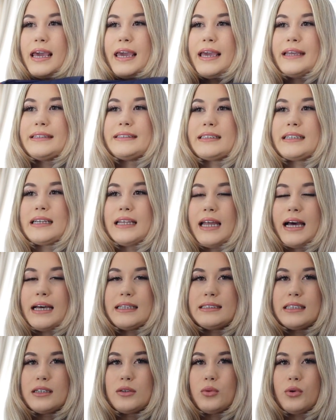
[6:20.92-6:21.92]
It's a
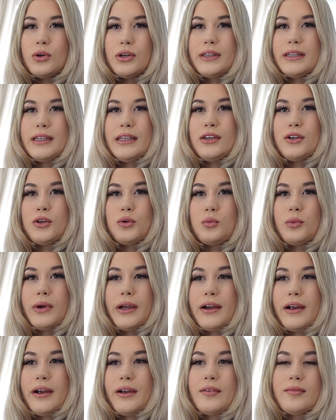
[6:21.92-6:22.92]
classic one that you can
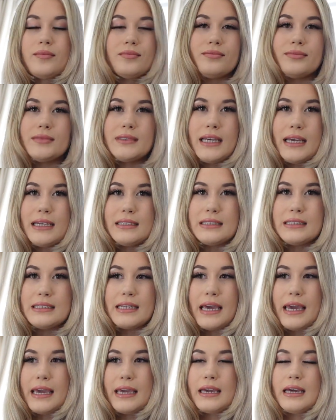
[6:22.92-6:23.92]
wear day to
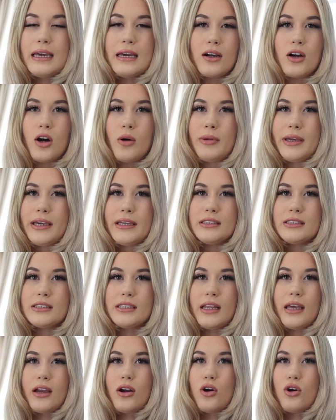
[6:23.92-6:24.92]
day coming into
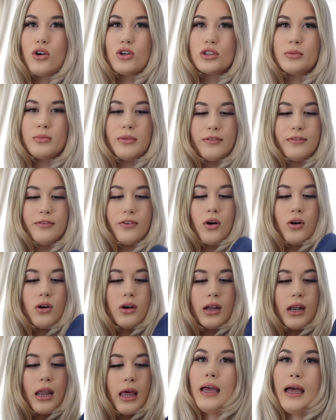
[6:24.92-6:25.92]
like autumn and
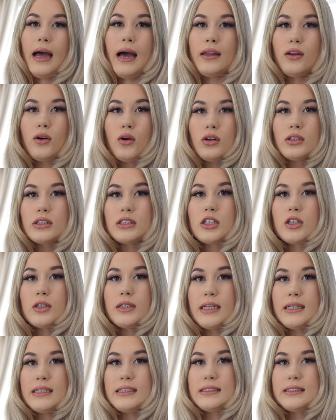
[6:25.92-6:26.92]
fall. And also
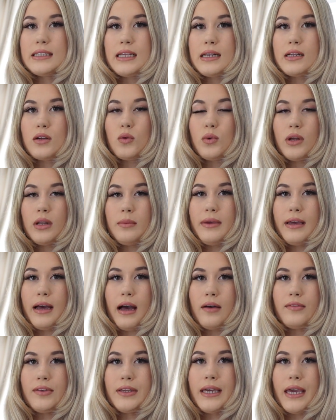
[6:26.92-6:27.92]
Lilysilk will be
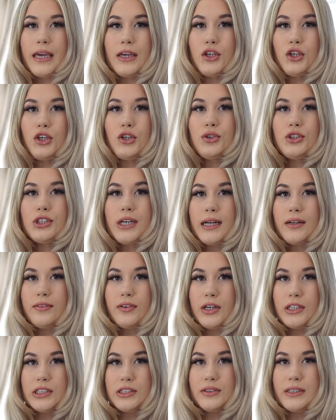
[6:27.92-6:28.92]
having a huge
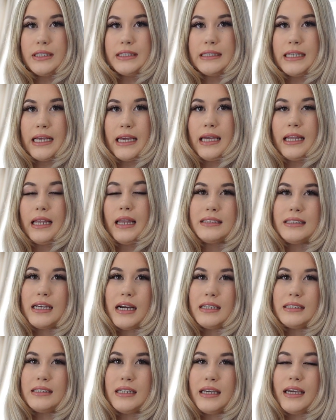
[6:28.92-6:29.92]
anniversary sale
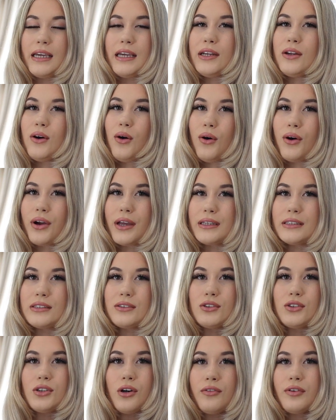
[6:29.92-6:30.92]
starting in August,
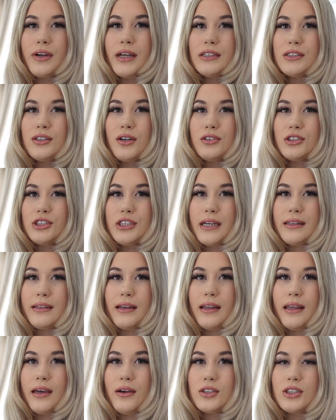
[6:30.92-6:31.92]
so don't forget to go and check
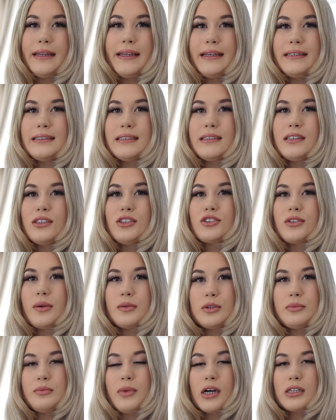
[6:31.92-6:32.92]
that out. Linked in the
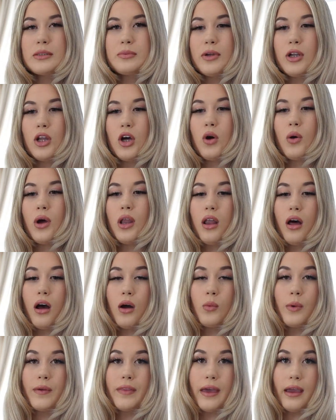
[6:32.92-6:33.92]
description box below
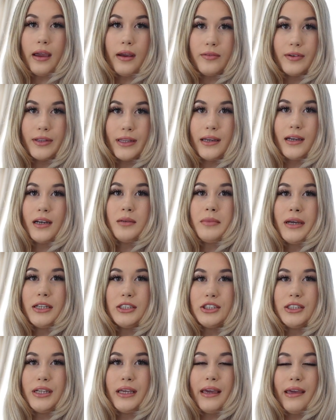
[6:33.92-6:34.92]
along with everything I'm
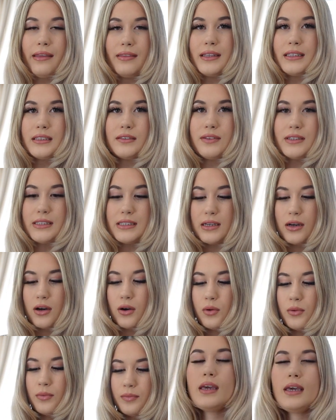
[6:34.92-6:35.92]
mentioning in this
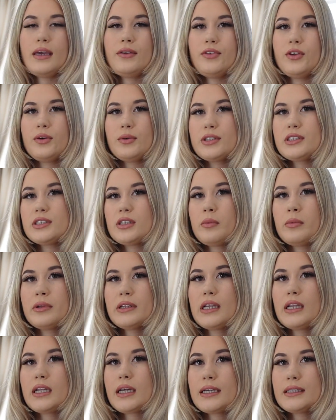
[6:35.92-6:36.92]
video. If you are someone
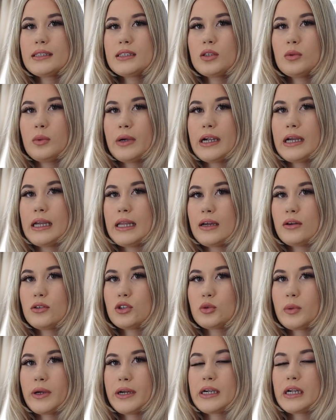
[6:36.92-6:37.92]
that likes to wear
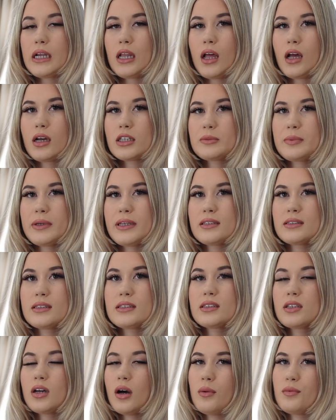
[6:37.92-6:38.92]
loungewear a lot because
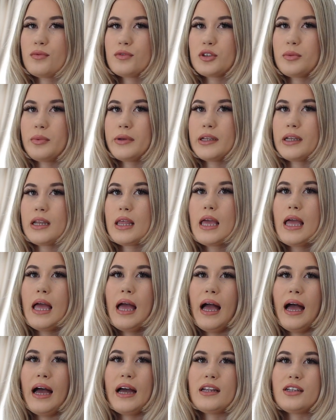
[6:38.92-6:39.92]
it's comfortable
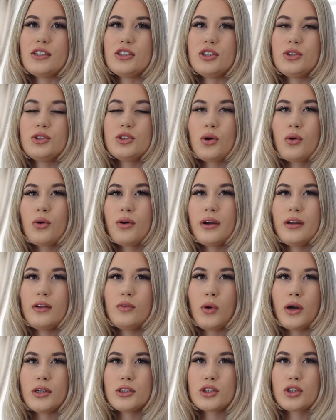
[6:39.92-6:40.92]
and you don't kind of
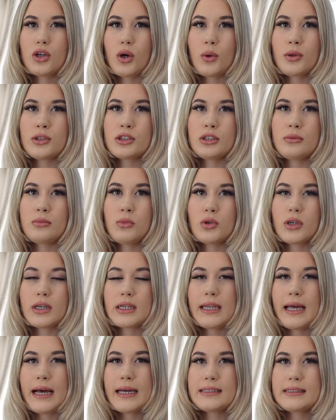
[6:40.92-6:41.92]
want to go into more
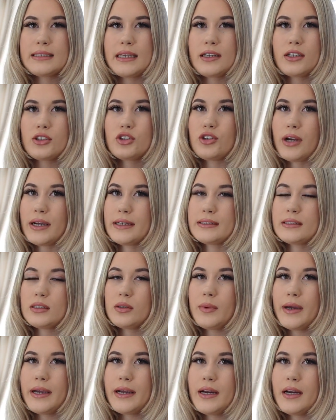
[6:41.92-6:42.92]
classic dressy
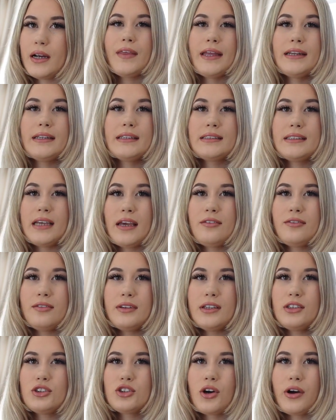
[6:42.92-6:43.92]
wear, then
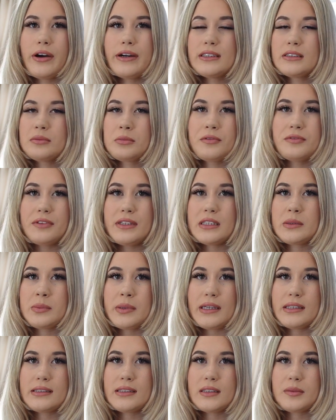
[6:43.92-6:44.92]
definitely try some of these
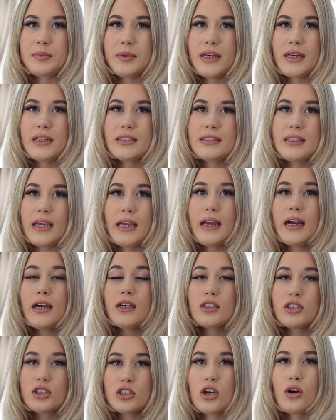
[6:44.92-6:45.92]
pieces because they are
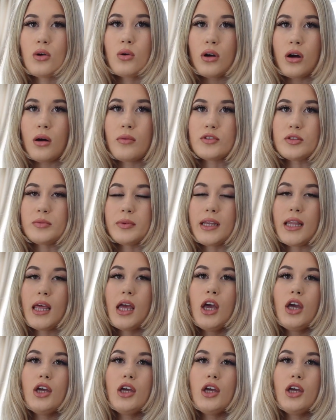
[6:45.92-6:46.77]
so comfortable.